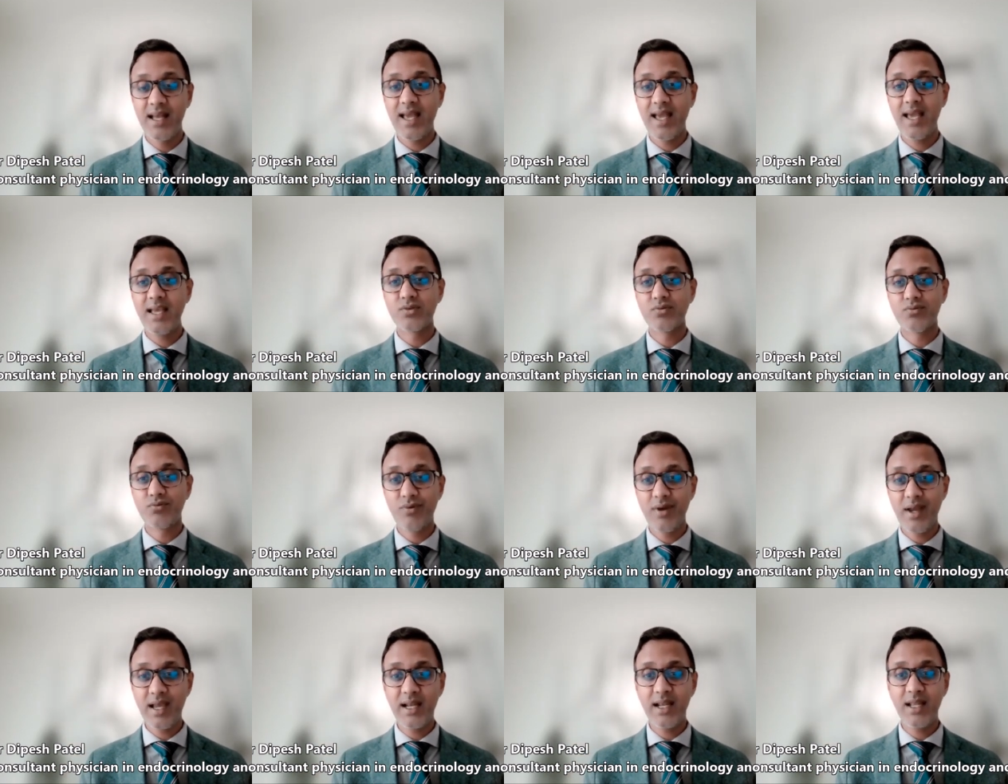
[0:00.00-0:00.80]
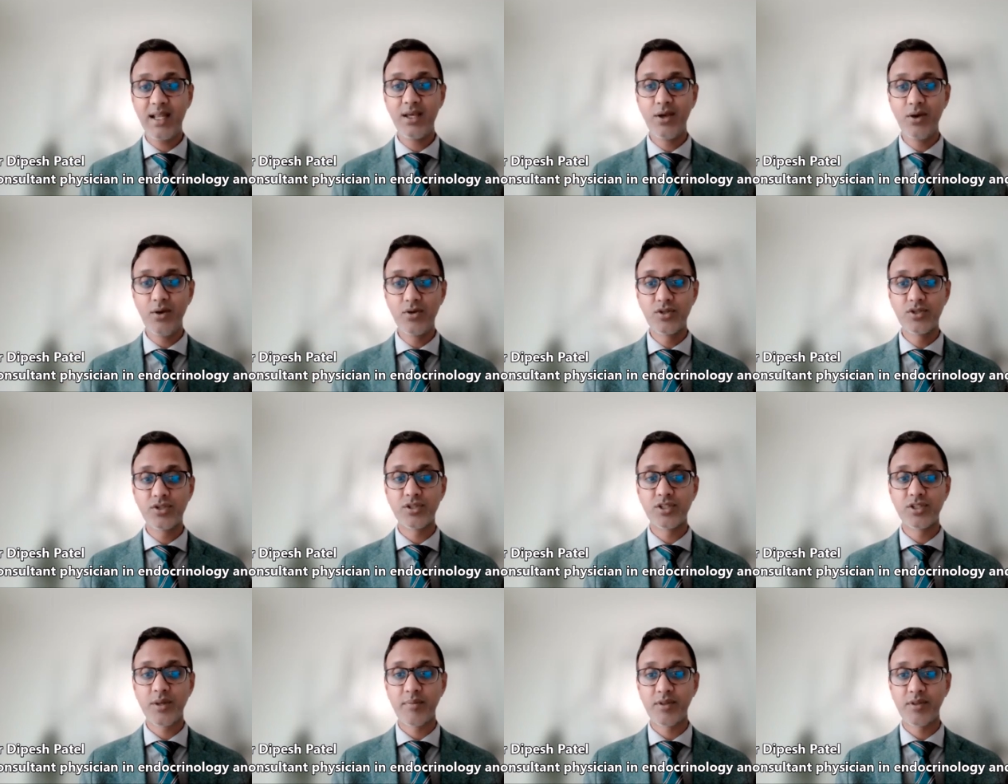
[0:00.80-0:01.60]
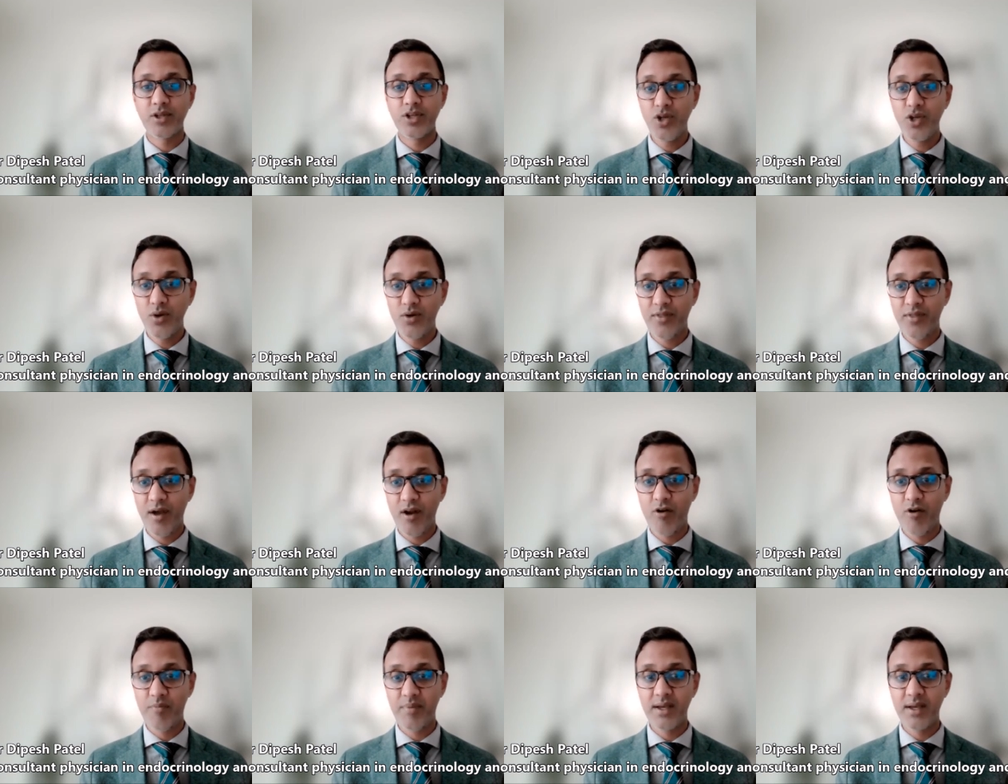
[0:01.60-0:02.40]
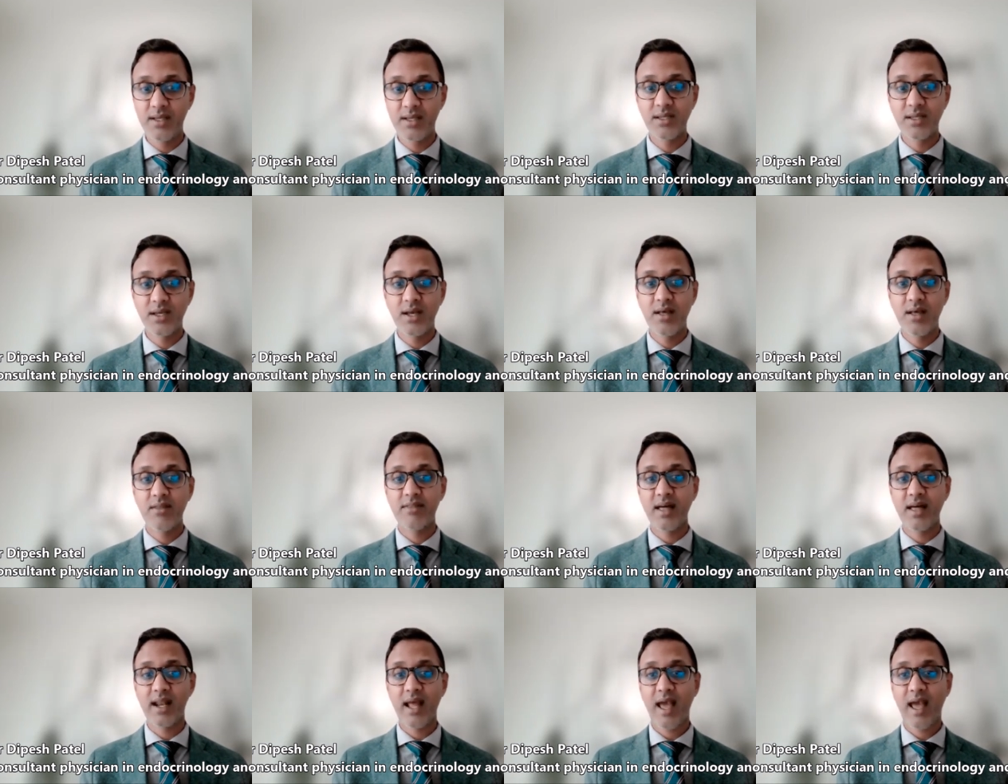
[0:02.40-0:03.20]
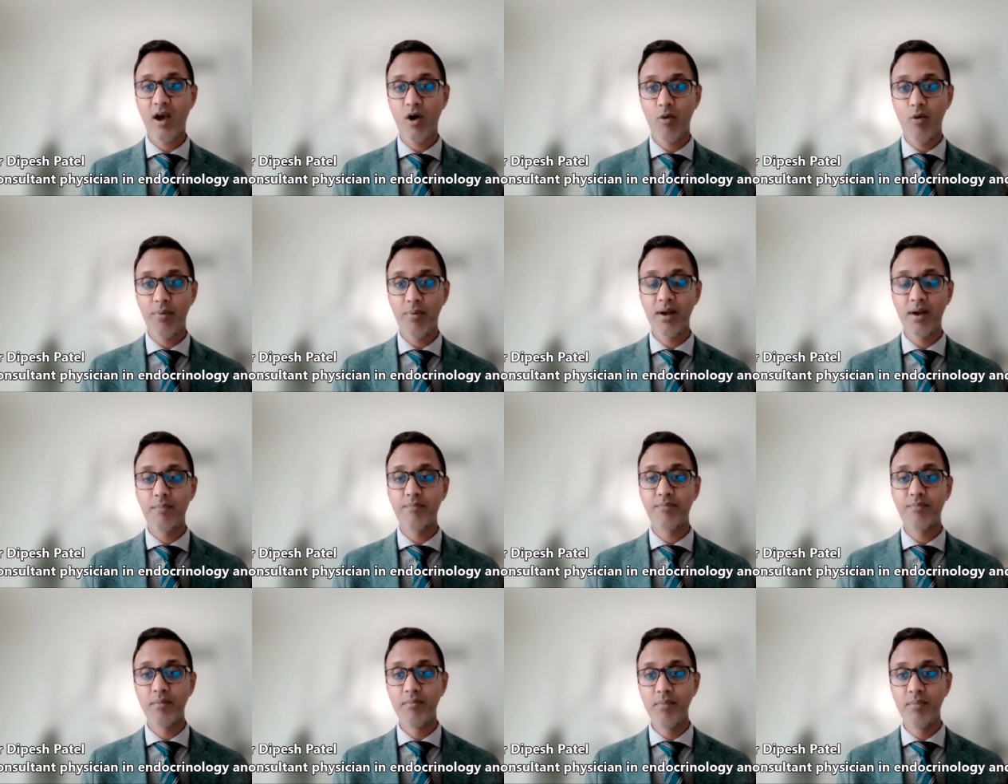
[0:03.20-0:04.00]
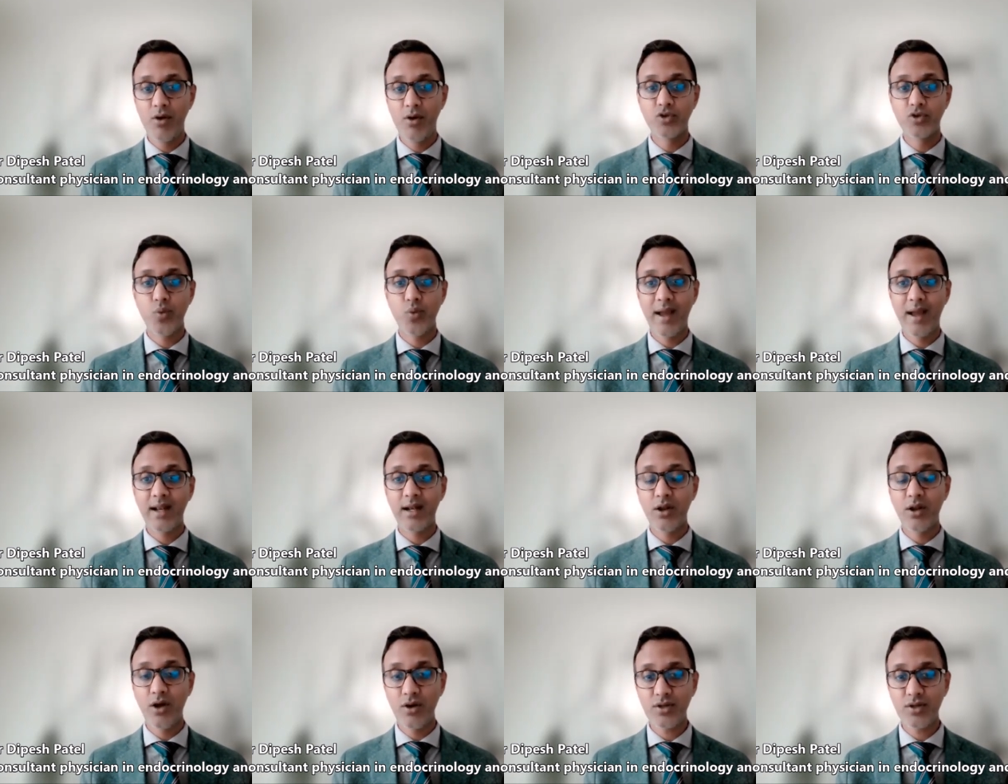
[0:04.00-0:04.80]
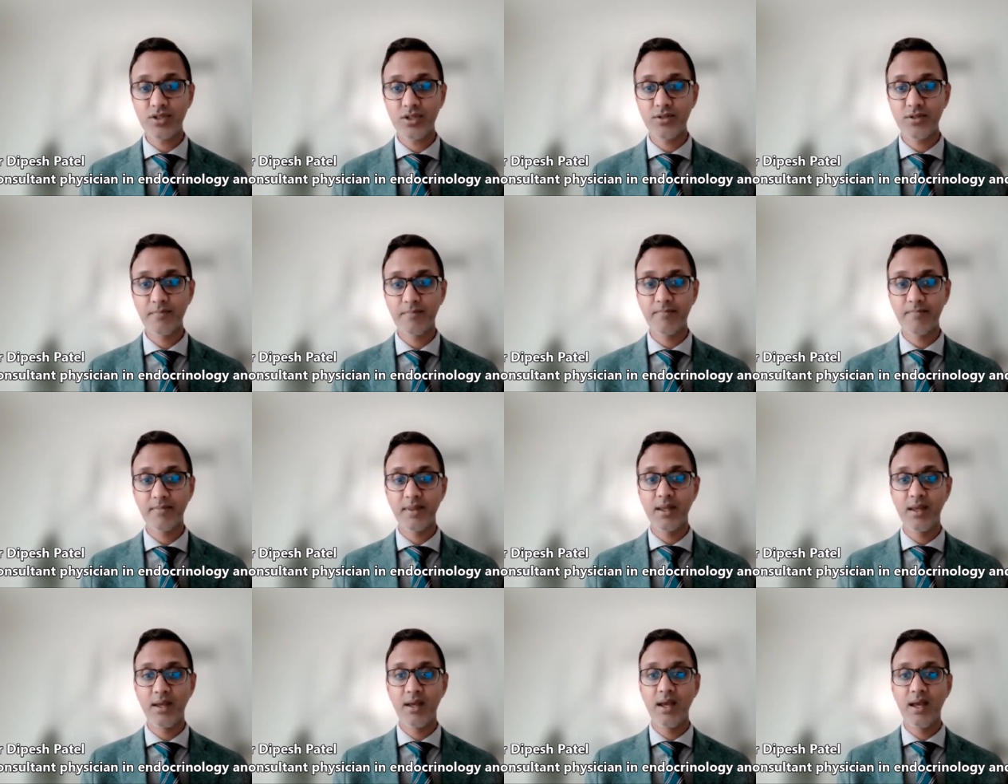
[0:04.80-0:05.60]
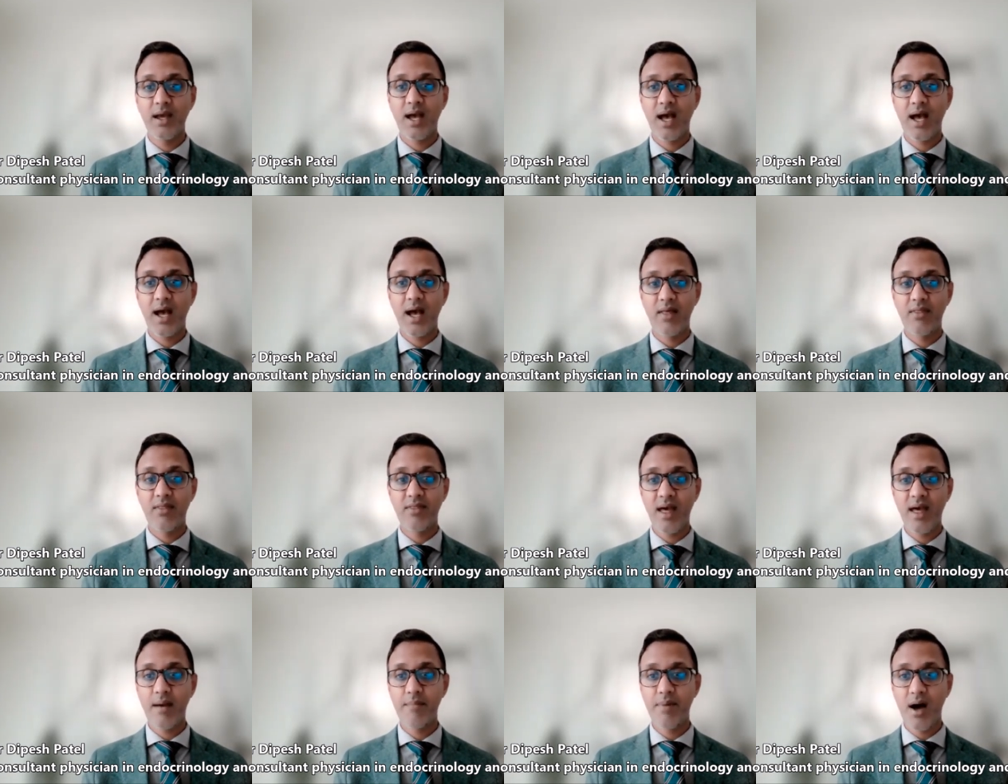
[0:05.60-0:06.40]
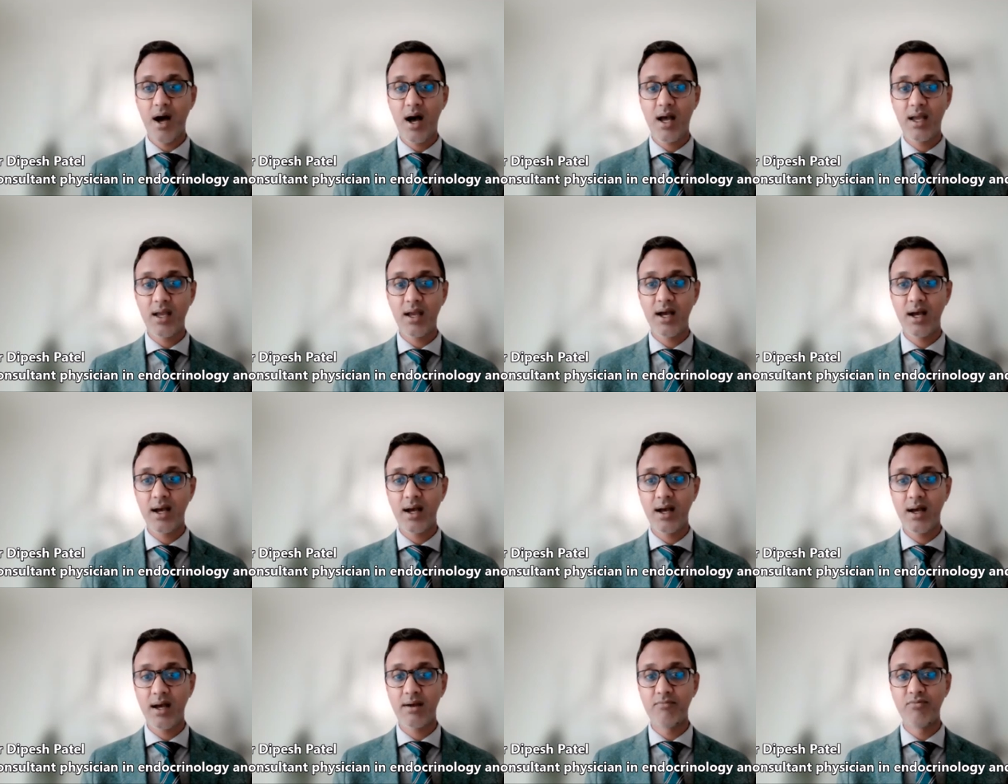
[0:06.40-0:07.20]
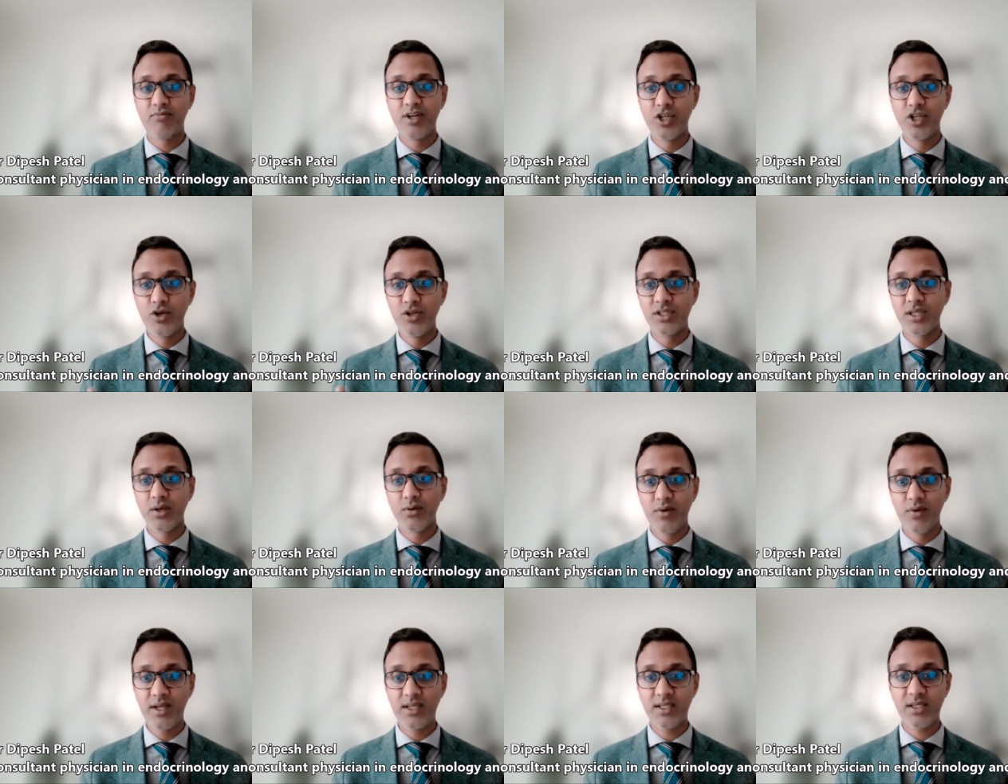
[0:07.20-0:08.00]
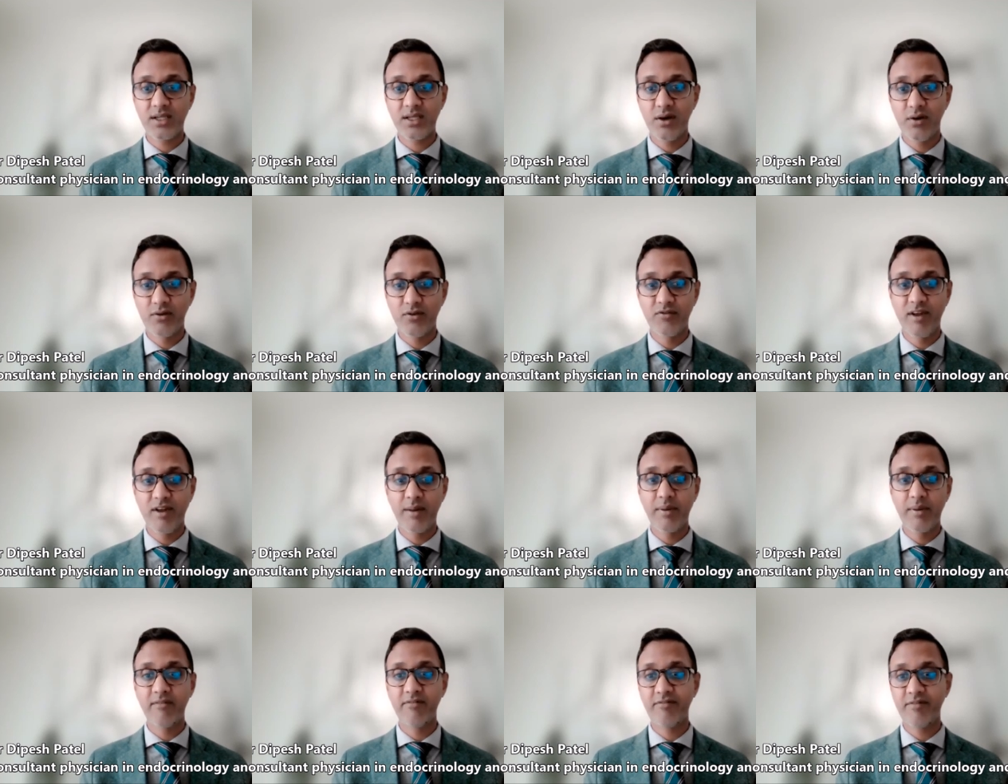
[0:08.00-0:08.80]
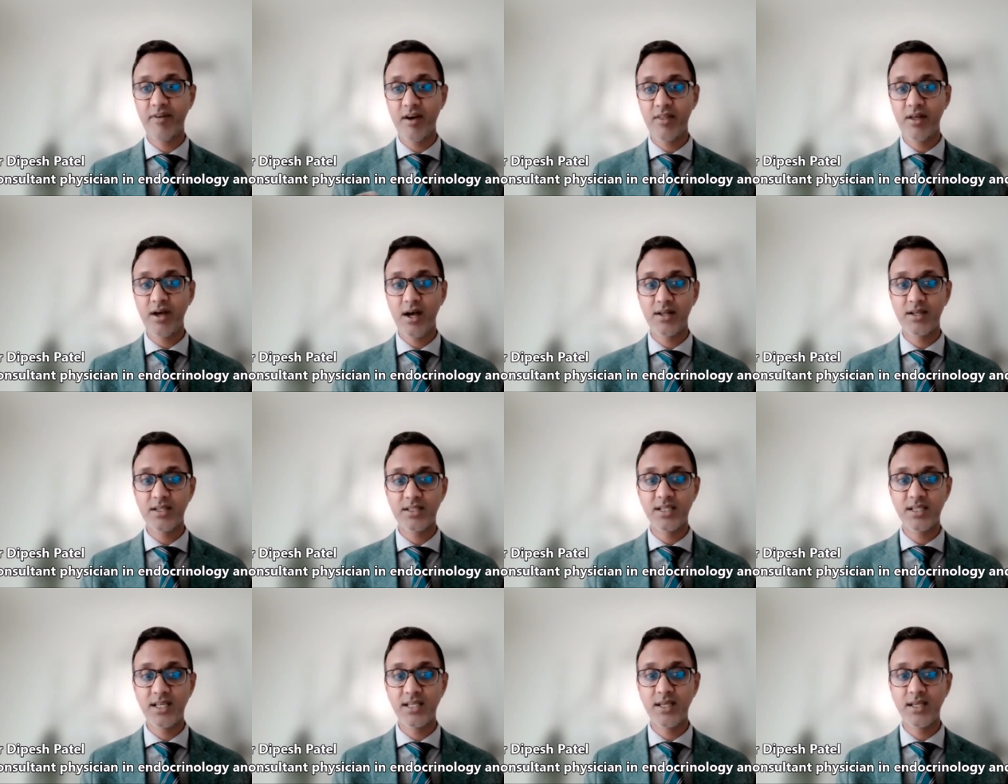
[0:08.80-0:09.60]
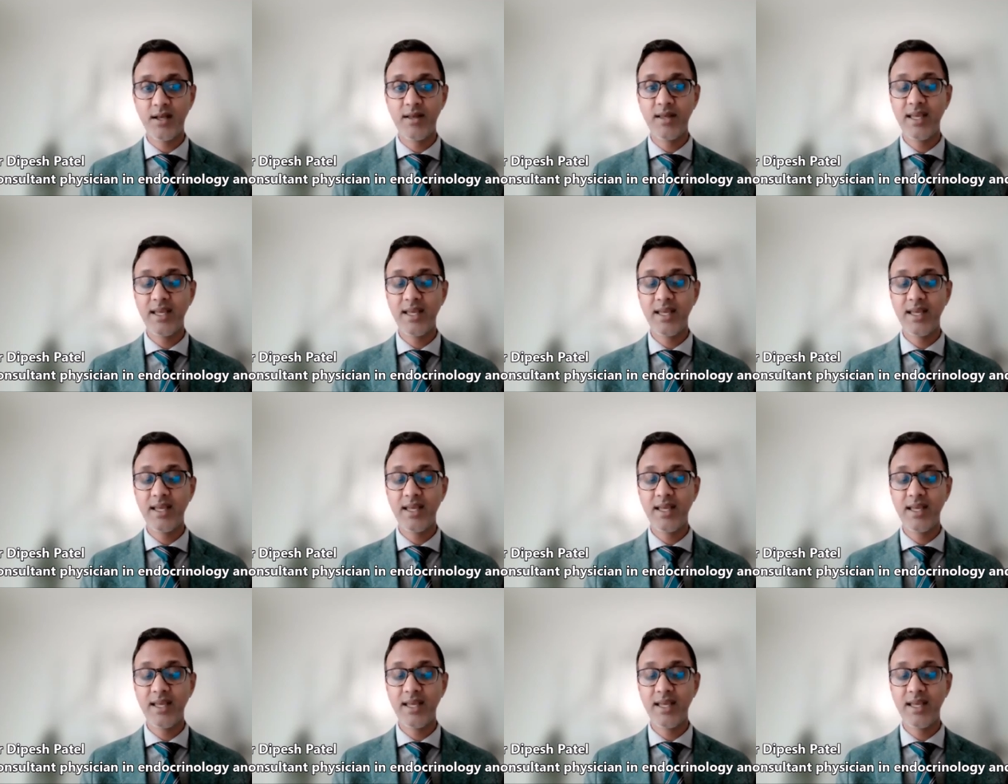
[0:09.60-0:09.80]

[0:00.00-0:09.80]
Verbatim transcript: is really use some of the newer therapies that help promote weight loss uh, and thereby uh, reducing risk of developing further heart disease.